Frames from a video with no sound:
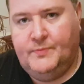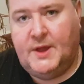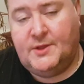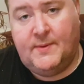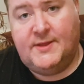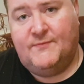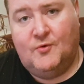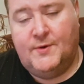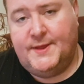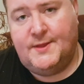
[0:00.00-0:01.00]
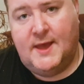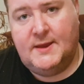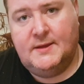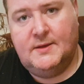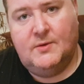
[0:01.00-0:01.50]
So as I've already
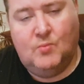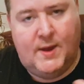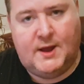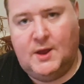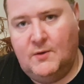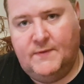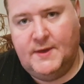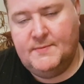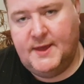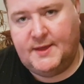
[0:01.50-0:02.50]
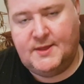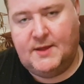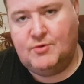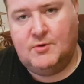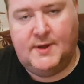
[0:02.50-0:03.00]
said, wet clothing,
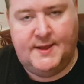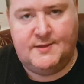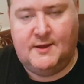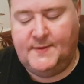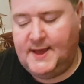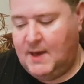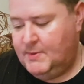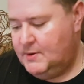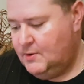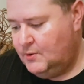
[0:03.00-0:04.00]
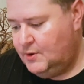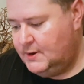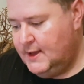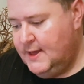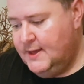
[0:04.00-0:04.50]
etc. inside the cabin, not good.
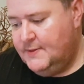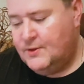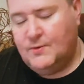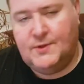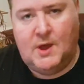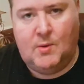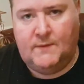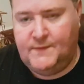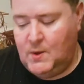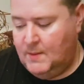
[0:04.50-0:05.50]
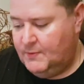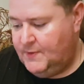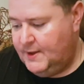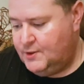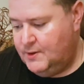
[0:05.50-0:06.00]
There's also a few other
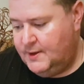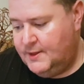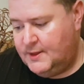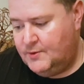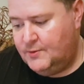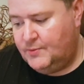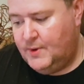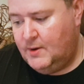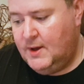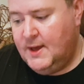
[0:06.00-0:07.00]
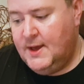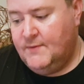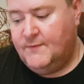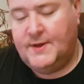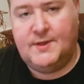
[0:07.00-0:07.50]
things you can consider as well.
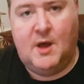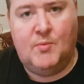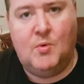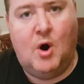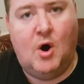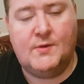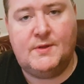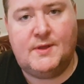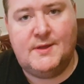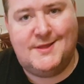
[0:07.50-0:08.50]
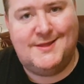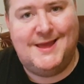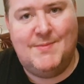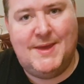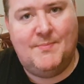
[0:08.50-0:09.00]
For example, hot,
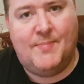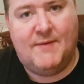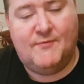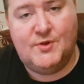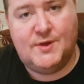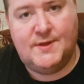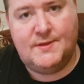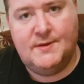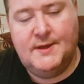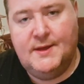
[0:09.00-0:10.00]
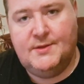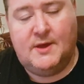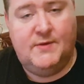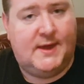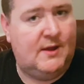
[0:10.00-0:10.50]
steamy beverages. So
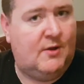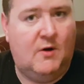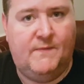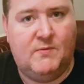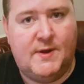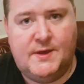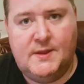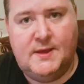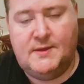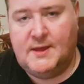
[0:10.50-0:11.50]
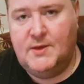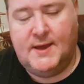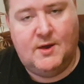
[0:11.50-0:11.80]
you get coffee regularly, so you get a